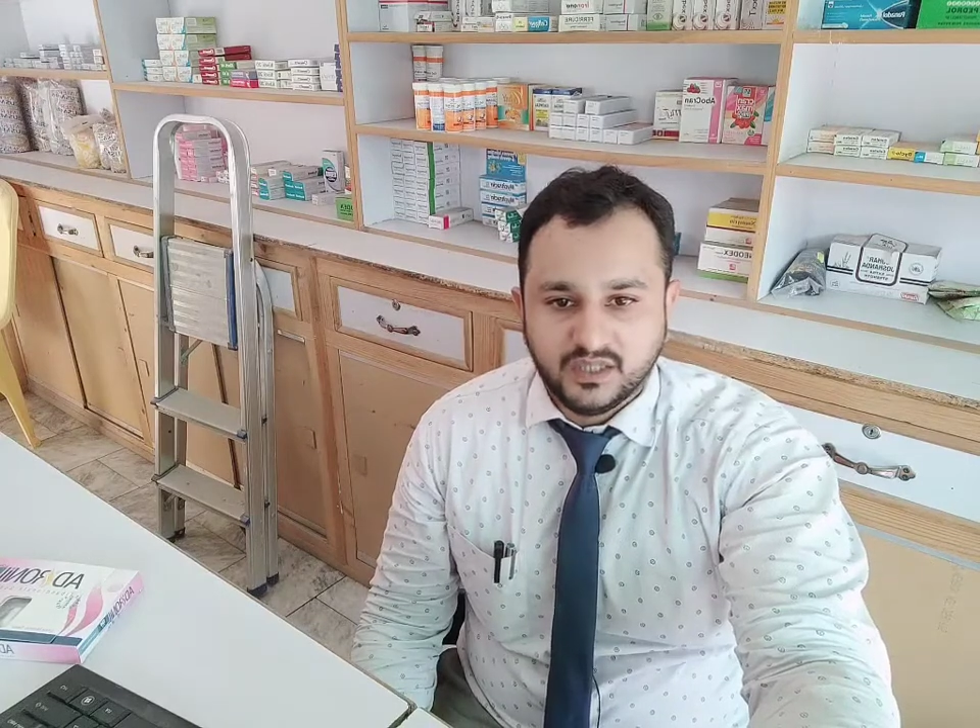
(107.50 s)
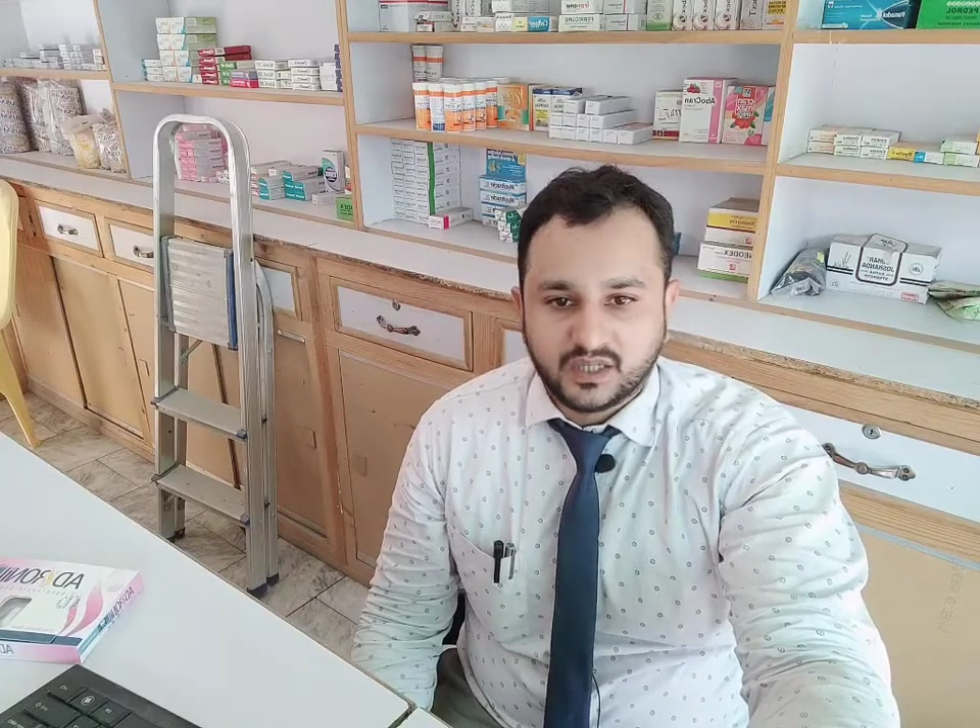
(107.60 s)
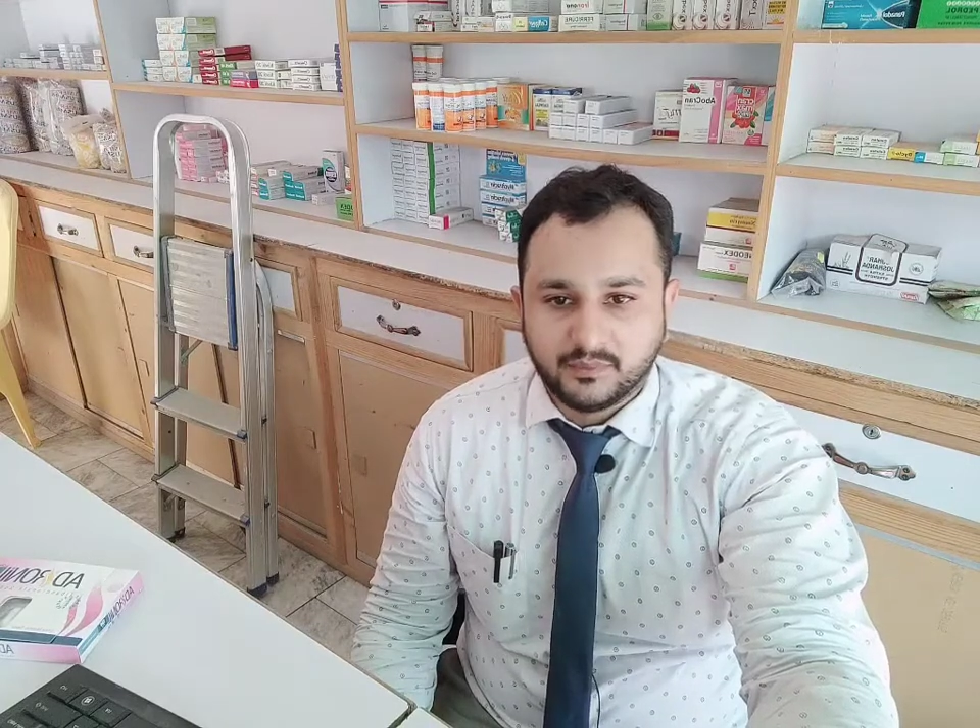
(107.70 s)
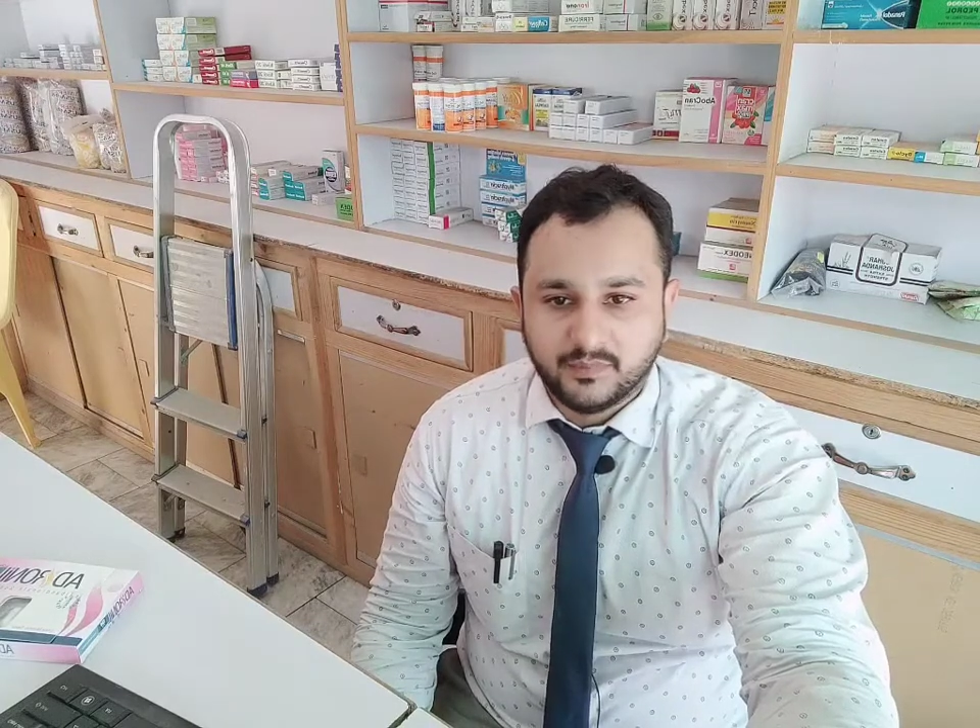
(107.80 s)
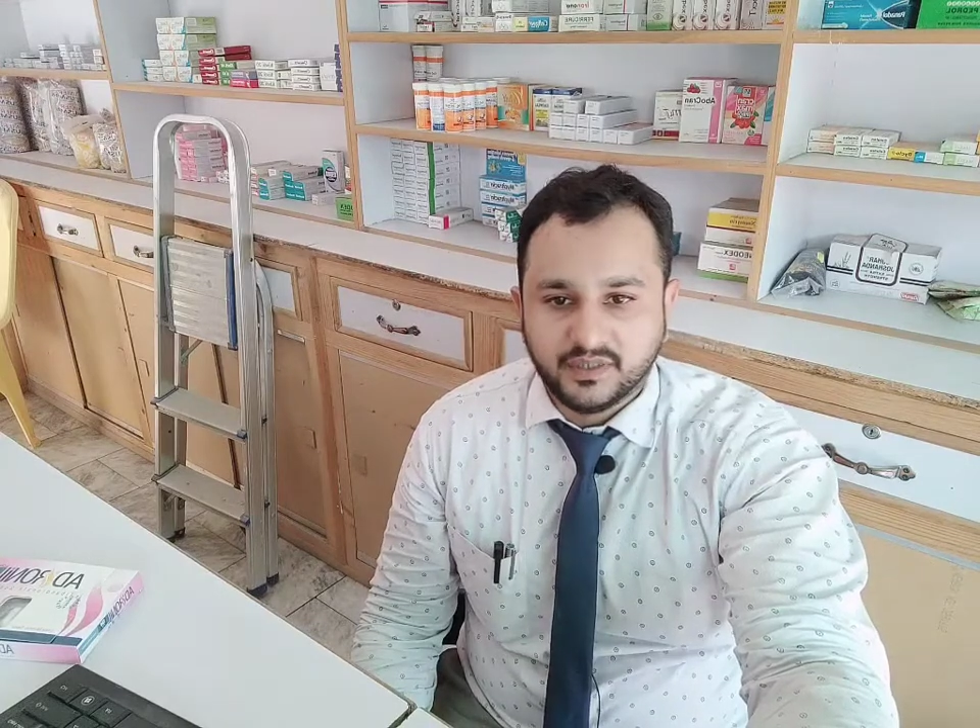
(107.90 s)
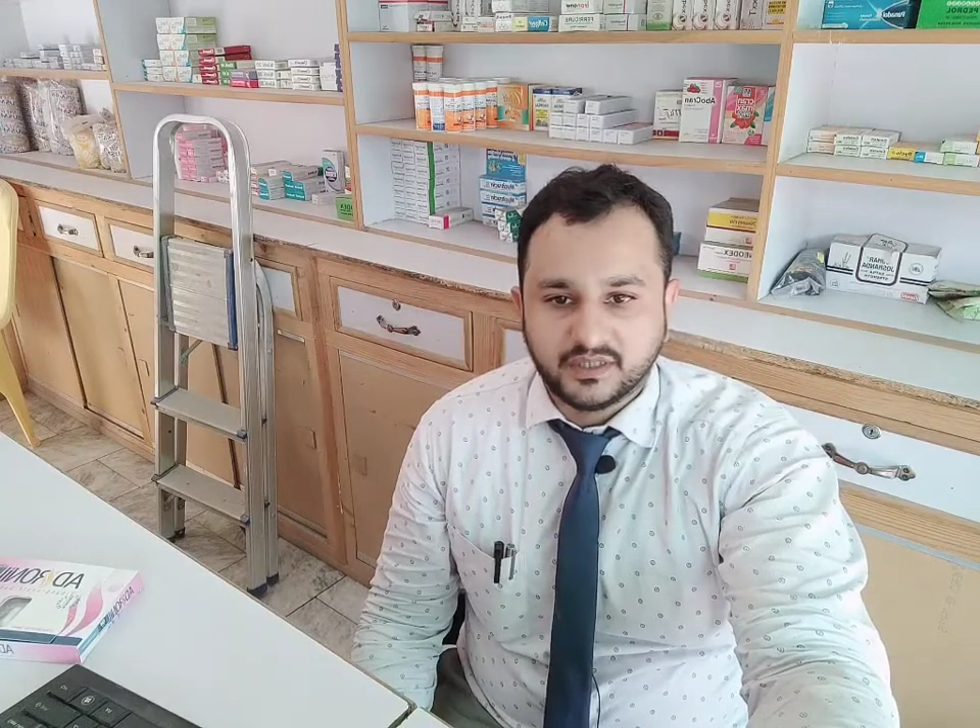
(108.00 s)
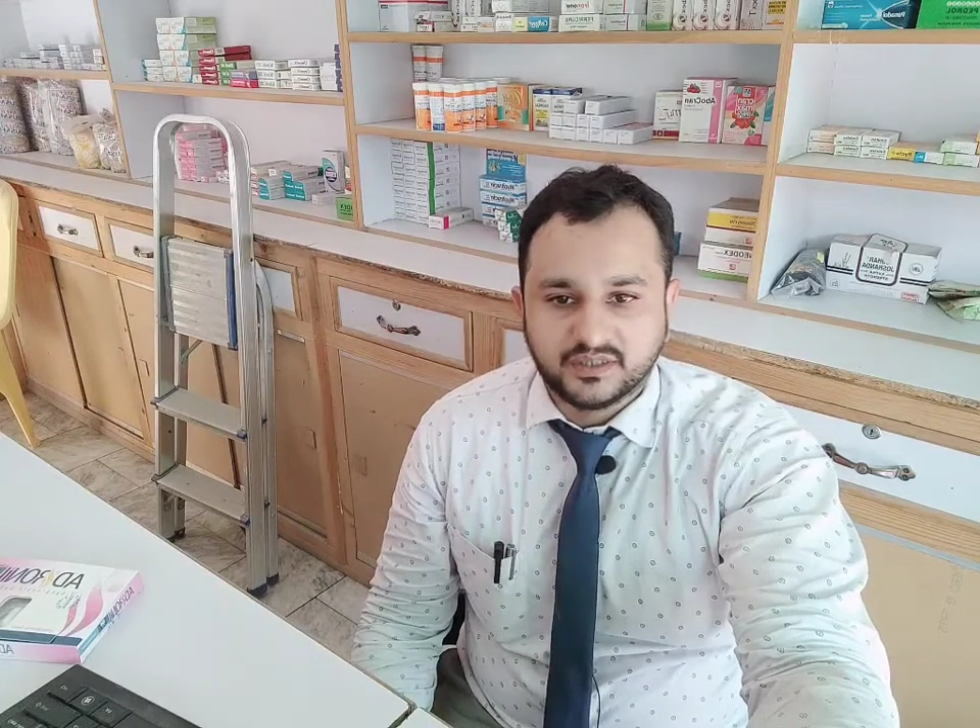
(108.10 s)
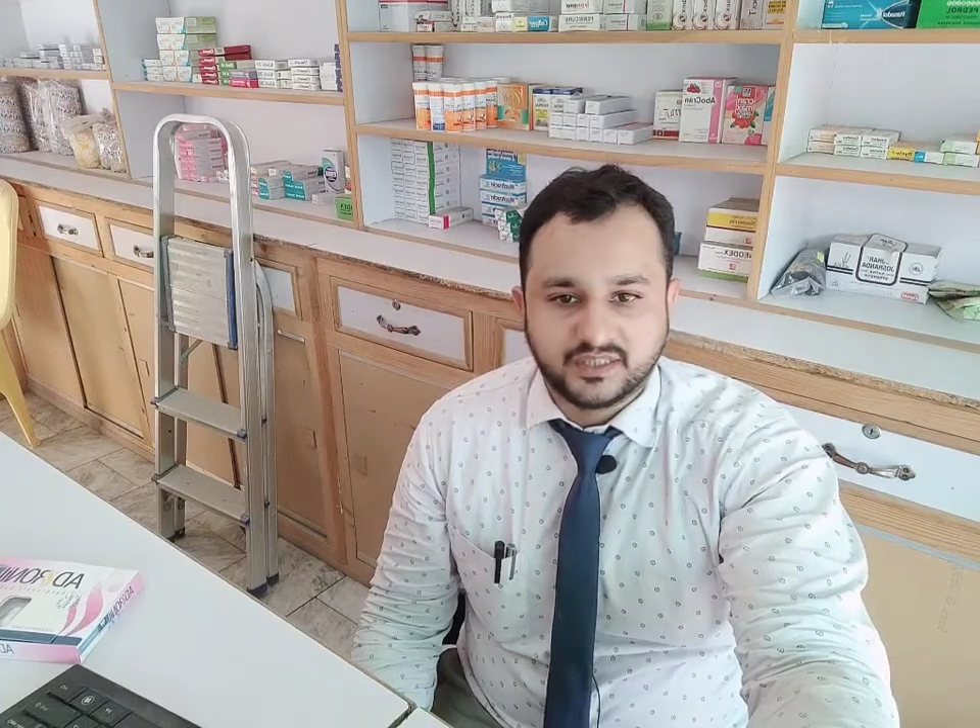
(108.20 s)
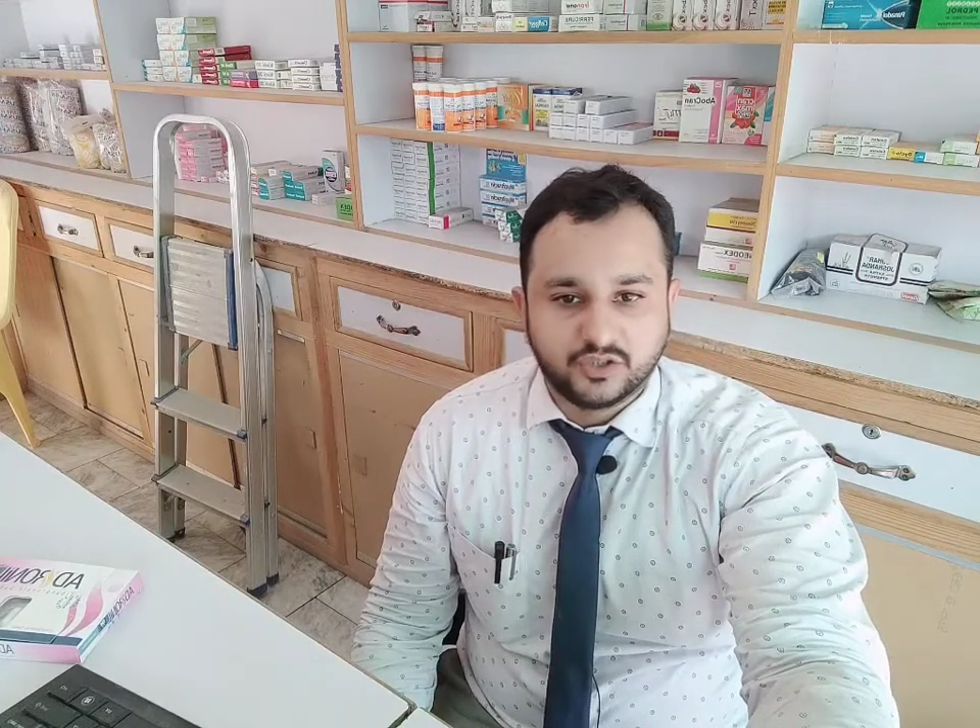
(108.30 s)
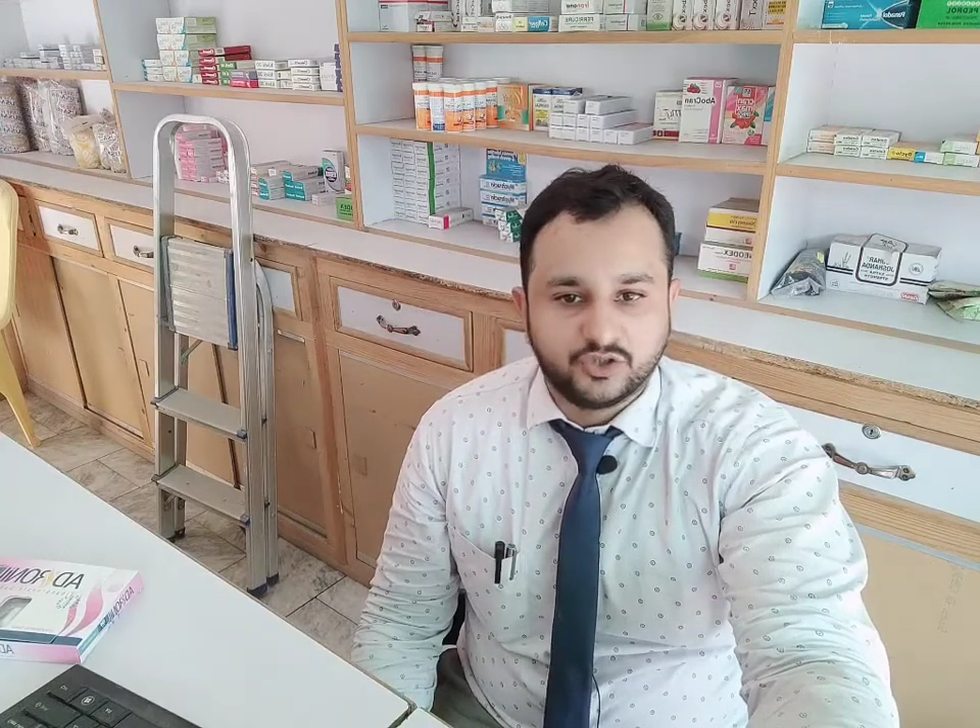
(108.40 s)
Remember that your